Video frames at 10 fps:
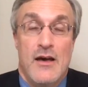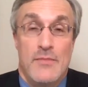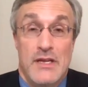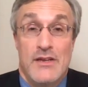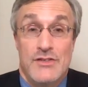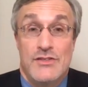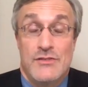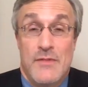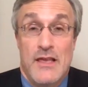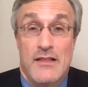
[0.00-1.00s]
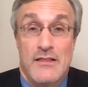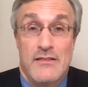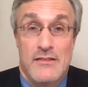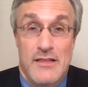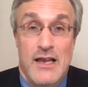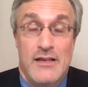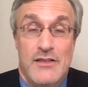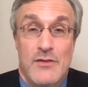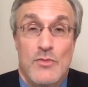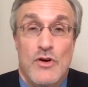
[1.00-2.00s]
because it liked
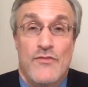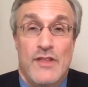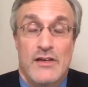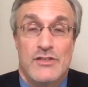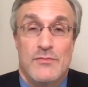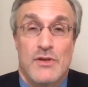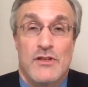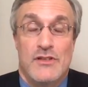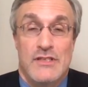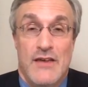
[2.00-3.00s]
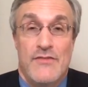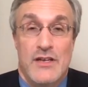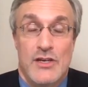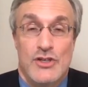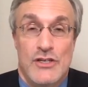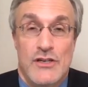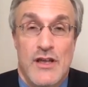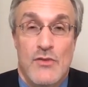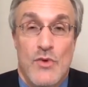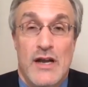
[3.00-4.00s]
the more flexible definition
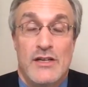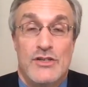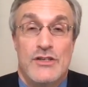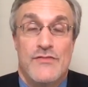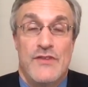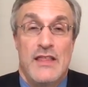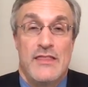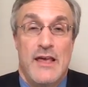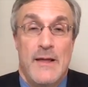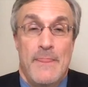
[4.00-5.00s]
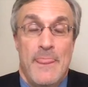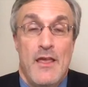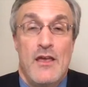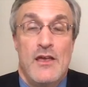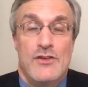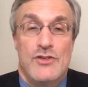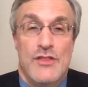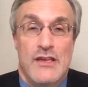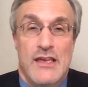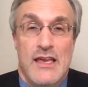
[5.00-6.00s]
and wanted to defend that. So
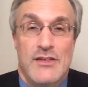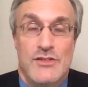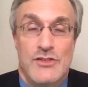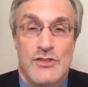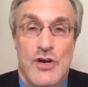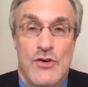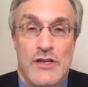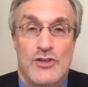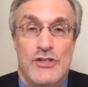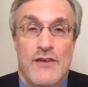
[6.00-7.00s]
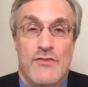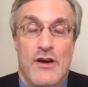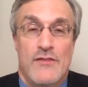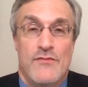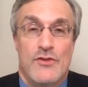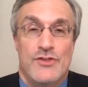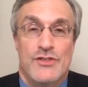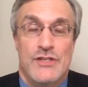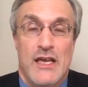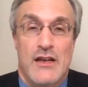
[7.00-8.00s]
the case is known as Chevron
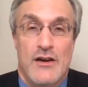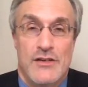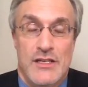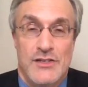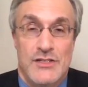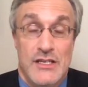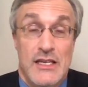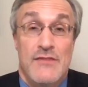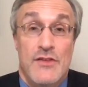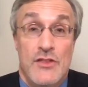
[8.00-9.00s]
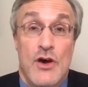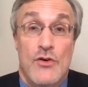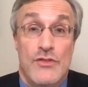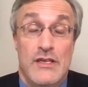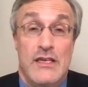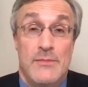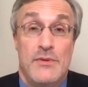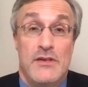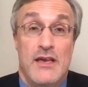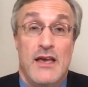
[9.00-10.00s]
versus Nrdc, even though the
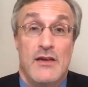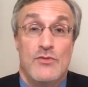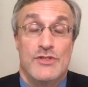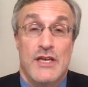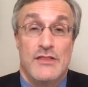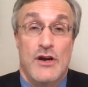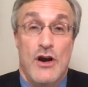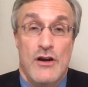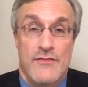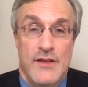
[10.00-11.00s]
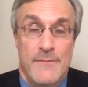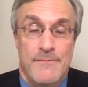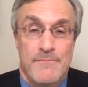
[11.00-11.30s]
EPA was at the heart of it.